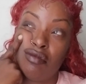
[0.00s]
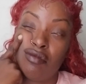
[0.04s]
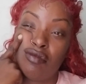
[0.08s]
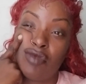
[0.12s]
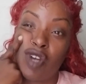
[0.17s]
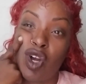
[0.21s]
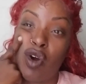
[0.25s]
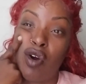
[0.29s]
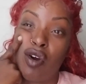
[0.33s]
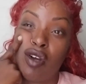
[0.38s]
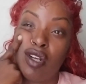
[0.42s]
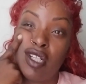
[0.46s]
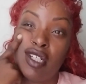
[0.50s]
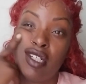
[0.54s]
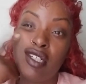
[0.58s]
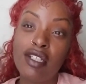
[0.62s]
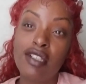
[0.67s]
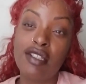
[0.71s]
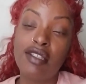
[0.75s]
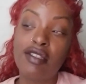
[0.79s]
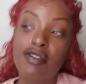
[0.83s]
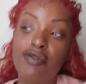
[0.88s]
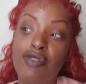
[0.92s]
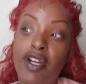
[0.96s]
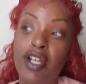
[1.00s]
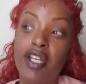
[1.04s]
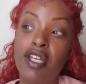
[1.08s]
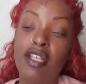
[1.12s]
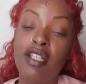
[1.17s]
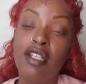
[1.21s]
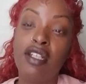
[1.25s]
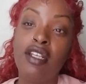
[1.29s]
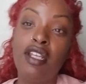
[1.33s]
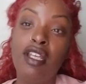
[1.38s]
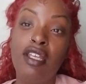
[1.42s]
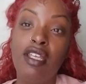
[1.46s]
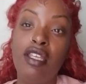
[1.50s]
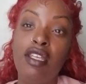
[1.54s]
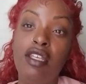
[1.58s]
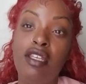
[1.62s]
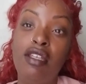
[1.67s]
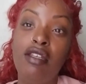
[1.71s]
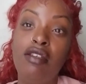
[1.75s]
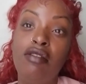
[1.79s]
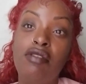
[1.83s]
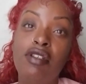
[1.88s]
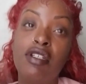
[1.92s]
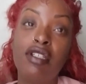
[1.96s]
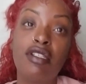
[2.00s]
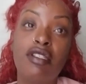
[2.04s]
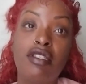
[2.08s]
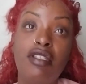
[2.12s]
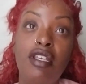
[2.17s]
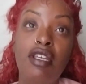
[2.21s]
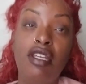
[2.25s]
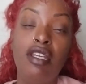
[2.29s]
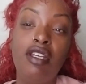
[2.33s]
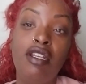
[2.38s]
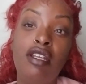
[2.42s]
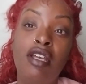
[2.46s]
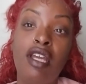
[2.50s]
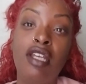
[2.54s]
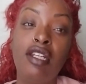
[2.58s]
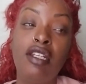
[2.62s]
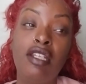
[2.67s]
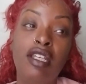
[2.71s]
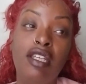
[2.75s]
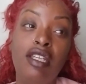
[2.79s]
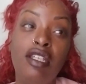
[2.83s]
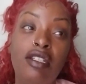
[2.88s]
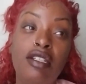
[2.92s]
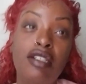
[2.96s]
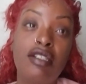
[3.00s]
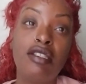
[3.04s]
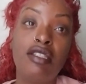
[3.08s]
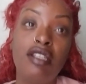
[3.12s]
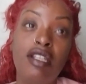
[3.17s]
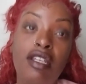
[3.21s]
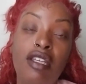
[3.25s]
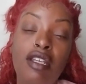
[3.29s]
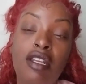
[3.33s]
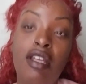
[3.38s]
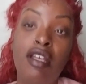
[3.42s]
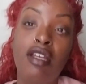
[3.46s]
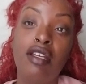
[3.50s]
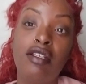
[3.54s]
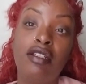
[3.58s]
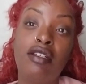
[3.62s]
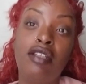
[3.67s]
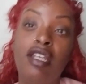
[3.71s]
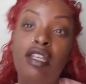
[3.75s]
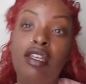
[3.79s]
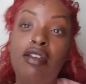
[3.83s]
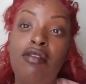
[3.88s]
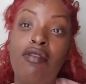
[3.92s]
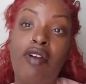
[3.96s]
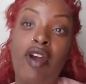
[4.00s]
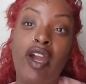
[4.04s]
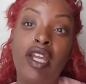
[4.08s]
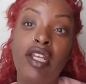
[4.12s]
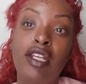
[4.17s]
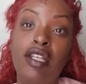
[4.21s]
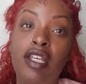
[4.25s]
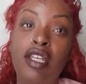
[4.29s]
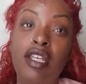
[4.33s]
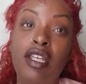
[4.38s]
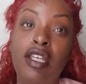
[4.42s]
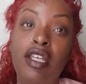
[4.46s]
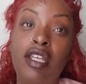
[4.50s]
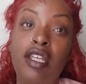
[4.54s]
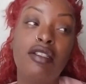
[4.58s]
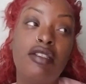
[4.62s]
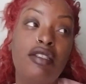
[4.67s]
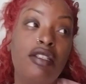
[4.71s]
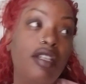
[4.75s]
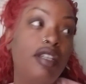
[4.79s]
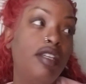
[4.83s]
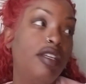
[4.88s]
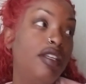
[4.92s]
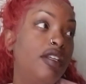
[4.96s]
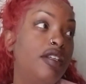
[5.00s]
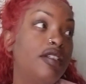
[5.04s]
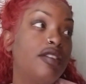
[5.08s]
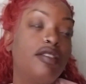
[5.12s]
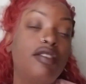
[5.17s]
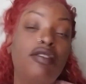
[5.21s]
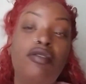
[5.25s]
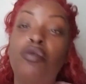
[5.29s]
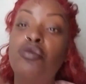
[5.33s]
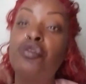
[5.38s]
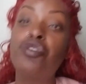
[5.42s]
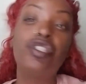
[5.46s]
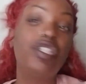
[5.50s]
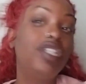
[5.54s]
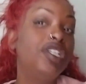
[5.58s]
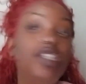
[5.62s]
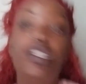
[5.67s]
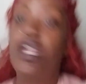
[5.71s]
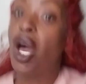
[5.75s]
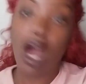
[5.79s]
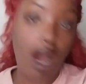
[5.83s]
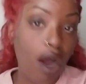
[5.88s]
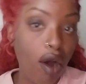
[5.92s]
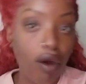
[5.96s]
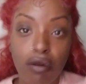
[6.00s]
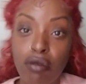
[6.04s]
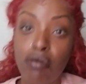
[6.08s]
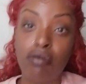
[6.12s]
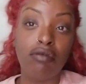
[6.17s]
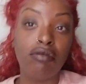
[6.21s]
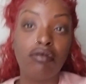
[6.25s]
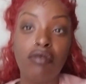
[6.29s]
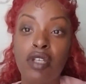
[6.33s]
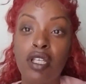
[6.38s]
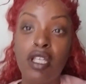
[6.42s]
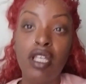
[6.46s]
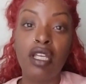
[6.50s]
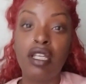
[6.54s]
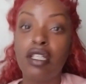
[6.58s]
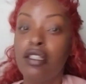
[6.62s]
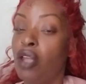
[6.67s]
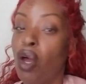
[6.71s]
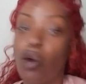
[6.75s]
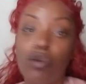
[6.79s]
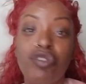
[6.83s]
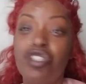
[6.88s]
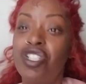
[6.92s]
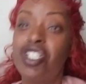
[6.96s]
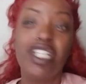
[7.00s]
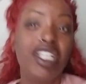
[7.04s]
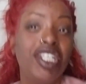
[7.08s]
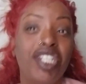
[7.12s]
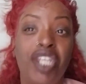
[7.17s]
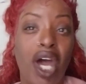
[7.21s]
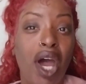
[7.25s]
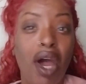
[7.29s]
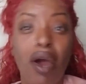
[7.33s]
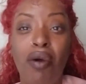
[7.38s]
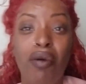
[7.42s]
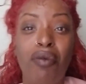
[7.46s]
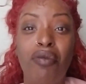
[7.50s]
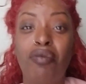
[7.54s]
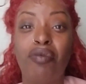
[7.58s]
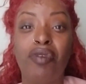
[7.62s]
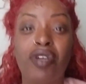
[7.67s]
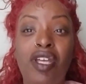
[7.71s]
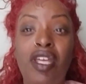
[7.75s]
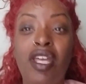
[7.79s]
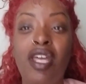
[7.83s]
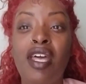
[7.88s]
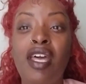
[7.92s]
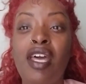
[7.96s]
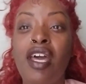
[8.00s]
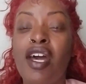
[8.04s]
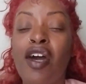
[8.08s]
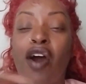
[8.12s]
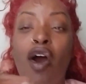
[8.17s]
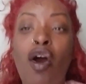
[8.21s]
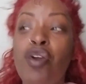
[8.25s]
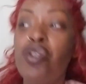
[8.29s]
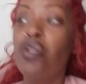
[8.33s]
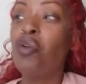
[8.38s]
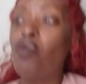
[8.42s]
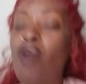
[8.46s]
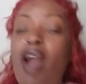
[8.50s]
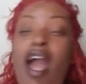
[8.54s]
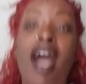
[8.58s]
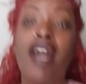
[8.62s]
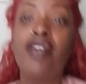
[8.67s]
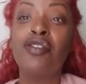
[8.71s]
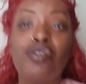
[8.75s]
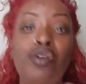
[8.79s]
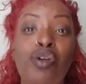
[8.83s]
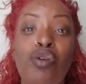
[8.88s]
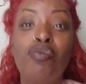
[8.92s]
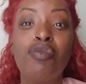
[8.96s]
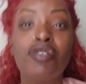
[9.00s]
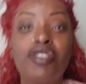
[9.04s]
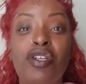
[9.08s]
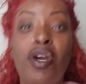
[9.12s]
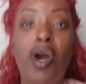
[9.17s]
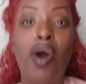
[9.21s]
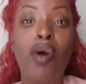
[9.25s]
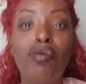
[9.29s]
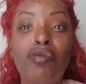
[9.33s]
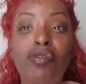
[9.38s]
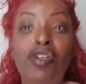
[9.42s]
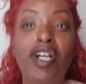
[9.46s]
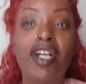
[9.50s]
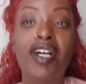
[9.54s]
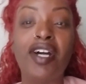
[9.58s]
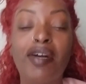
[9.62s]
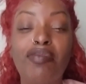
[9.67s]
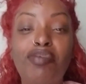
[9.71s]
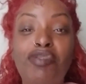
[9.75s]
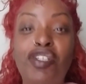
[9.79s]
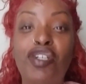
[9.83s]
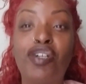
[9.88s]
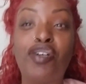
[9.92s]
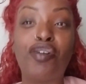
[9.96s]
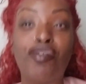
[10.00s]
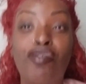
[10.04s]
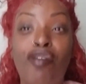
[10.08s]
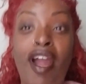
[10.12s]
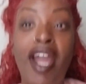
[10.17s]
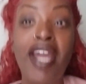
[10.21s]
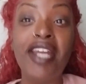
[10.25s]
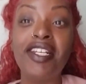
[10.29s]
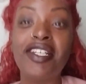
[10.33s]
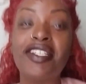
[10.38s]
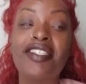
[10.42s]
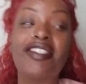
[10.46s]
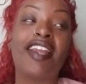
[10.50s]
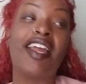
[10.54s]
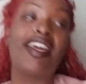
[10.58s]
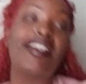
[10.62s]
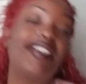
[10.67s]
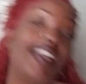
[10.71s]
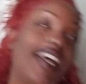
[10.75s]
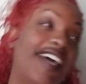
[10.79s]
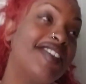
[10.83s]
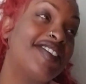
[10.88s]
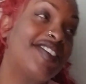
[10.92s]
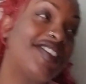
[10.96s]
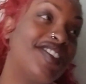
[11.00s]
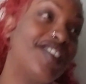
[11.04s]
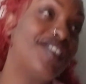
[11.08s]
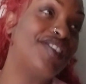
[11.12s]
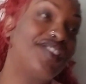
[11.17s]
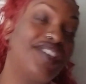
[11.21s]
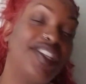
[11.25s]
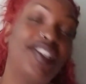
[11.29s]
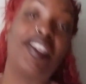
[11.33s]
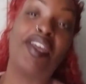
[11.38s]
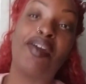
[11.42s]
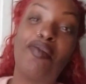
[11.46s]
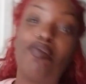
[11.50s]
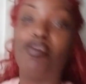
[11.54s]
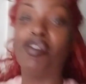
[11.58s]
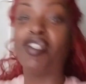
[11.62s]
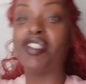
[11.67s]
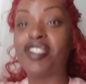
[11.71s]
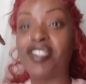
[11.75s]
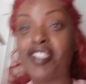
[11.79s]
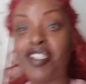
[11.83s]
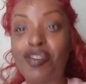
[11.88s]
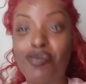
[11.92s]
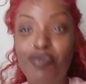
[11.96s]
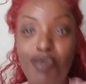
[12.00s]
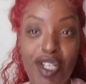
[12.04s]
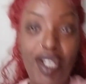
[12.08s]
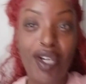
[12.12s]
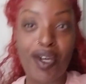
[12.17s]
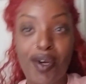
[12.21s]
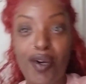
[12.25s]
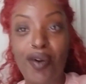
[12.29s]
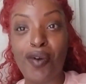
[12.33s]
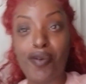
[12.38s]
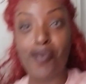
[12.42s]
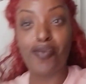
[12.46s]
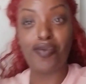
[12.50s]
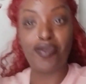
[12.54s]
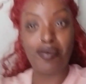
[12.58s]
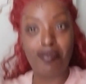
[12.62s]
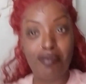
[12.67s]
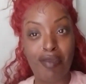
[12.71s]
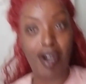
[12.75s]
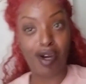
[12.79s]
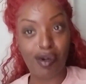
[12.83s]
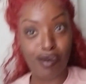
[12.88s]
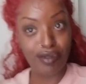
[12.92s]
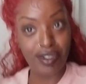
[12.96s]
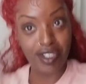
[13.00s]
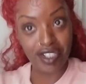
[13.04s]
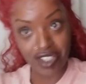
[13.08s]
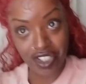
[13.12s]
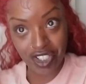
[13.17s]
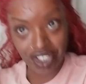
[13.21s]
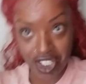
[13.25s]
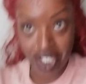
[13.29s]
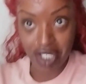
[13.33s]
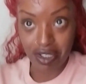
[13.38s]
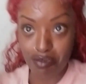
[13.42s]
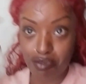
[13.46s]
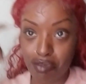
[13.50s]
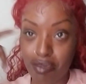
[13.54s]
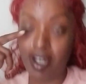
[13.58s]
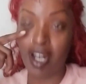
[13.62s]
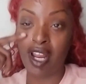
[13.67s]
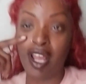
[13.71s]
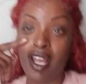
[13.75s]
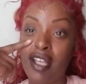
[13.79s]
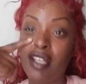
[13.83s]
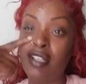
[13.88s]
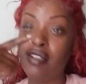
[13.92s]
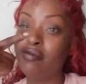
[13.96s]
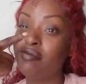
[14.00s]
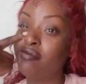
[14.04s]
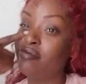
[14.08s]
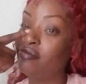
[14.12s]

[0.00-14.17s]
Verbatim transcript: all of this fucking Nicki, this Nicki that, Nicki this, Nicki that, Nicki right, Nicki this, Nicki this. No, she don't. No, she don't. All you gotta do is go look up the credits. Like that's the shit that pisses me off about the sheep. Like